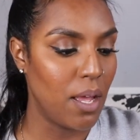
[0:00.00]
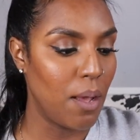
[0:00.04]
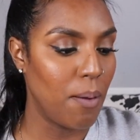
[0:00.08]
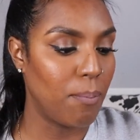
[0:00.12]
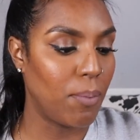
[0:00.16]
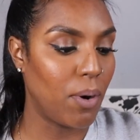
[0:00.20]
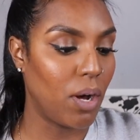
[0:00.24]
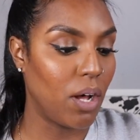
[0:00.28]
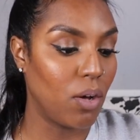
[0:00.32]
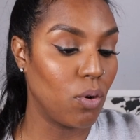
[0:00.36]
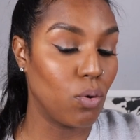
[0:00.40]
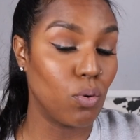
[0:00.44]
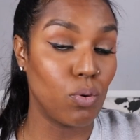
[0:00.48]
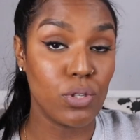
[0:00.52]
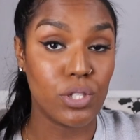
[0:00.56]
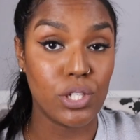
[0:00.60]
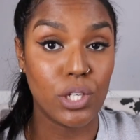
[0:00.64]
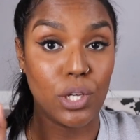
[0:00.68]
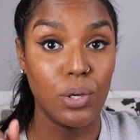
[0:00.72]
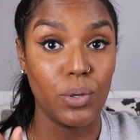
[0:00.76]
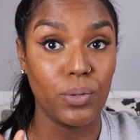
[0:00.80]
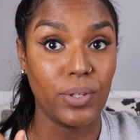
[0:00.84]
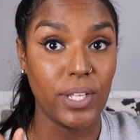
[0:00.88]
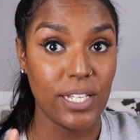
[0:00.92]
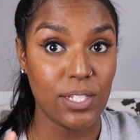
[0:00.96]
But
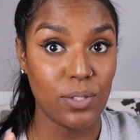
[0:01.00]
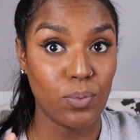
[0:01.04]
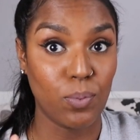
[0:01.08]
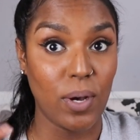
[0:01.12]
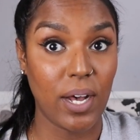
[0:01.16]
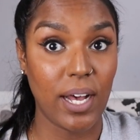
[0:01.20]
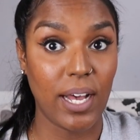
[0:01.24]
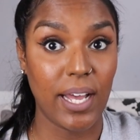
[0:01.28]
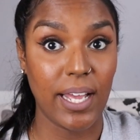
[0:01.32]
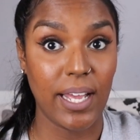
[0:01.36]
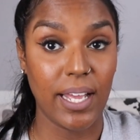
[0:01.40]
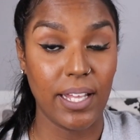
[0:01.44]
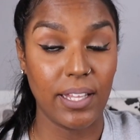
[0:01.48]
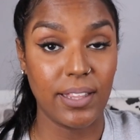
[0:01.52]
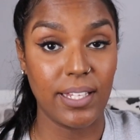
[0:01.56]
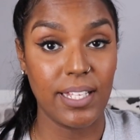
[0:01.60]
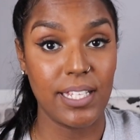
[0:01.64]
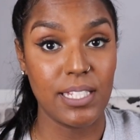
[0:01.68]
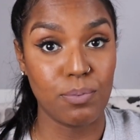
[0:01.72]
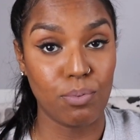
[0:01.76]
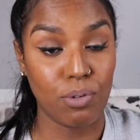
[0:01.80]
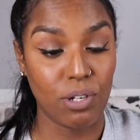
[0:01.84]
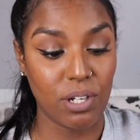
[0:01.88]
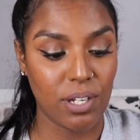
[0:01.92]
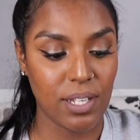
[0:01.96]
also, that's why
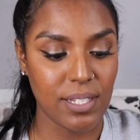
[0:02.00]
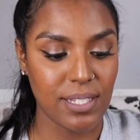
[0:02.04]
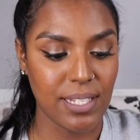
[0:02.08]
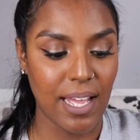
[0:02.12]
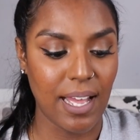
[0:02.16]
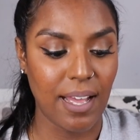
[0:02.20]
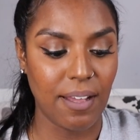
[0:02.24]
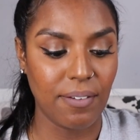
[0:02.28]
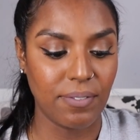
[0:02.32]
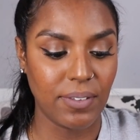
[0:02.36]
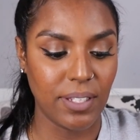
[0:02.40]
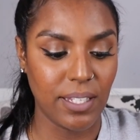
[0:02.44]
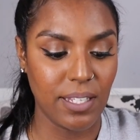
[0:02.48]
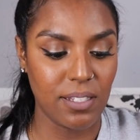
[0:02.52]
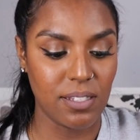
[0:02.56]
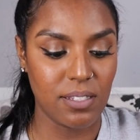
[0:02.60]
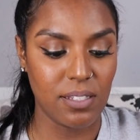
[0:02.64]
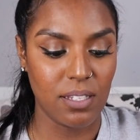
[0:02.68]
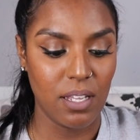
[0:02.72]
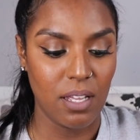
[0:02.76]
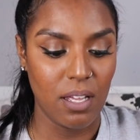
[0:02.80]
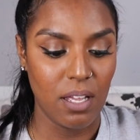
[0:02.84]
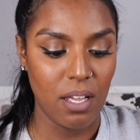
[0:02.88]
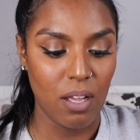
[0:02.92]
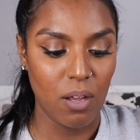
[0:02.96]
these products have these
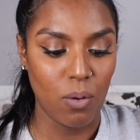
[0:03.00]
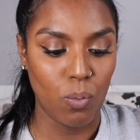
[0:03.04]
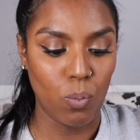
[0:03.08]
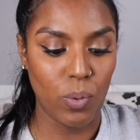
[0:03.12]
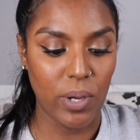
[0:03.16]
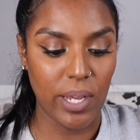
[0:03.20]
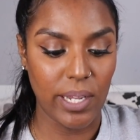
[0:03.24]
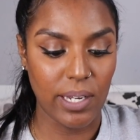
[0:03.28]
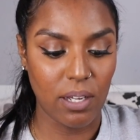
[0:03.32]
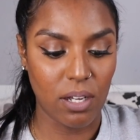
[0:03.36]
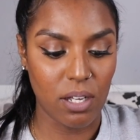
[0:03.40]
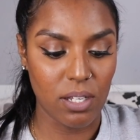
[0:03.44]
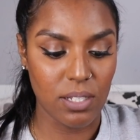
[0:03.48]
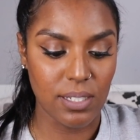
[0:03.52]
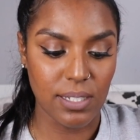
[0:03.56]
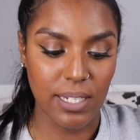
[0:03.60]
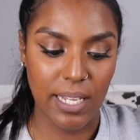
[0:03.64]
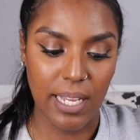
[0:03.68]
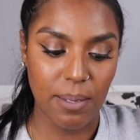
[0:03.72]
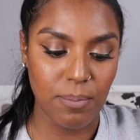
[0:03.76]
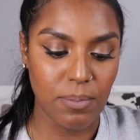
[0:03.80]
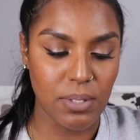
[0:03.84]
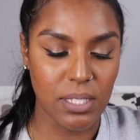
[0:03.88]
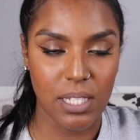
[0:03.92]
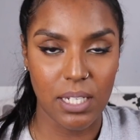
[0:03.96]
weird ass
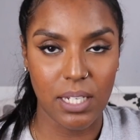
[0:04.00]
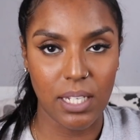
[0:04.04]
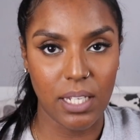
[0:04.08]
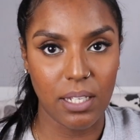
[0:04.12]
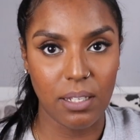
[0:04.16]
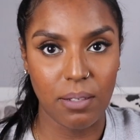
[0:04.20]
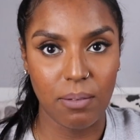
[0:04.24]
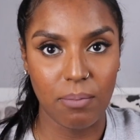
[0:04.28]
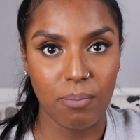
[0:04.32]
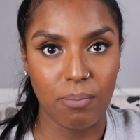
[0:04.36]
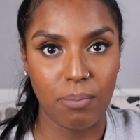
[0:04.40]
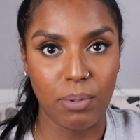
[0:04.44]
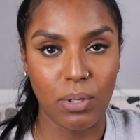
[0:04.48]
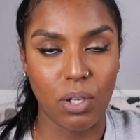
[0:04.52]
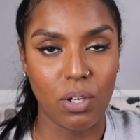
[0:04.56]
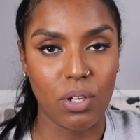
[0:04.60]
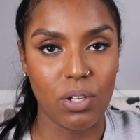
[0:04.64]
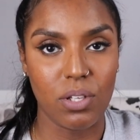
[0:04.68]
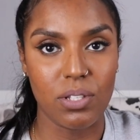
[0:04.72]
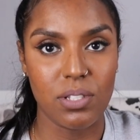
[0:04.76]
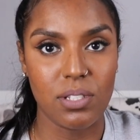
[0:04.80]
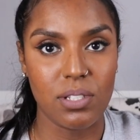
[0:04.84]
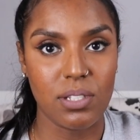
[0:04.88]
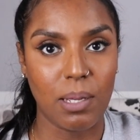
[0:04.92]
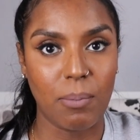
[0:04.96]
names in it,
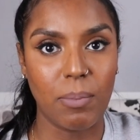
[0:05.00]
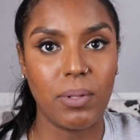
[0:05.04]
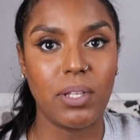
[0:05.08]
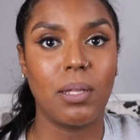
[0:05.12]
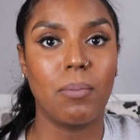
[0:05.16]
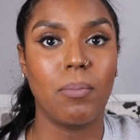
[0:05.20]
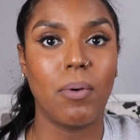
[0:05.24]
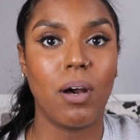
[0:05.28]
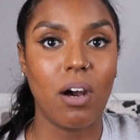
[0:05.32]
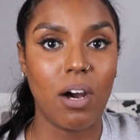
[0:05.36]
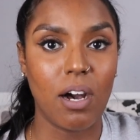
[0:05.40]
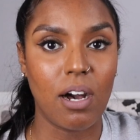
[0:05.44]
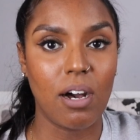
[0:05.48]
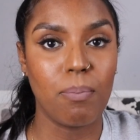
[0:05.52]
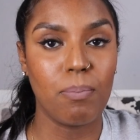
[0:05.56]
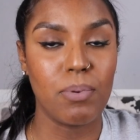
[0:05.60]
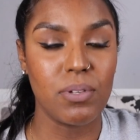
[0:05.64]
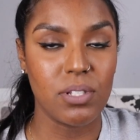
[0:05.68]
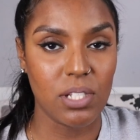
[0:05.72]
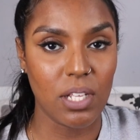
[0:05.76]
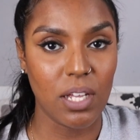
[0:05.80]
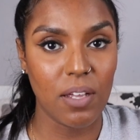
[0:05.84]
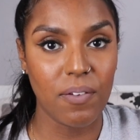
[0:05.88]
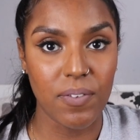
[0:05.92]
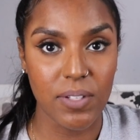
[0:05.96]
because some of them are
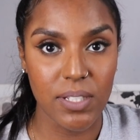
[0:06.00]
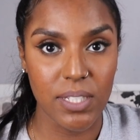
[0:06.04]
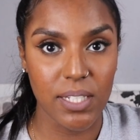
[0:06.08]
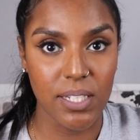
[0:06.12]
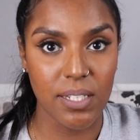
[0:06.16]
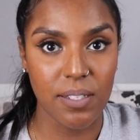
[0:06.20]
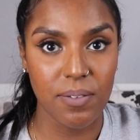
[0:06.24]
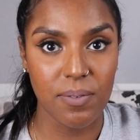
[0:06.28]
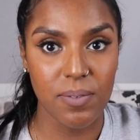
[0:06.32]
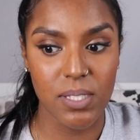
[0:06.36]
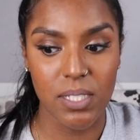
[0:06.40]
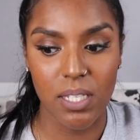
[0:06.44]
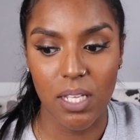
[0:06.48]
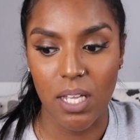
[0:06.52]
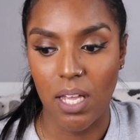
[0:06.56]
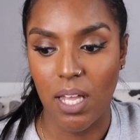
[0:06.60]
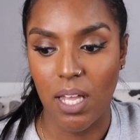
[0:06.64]
preservatives,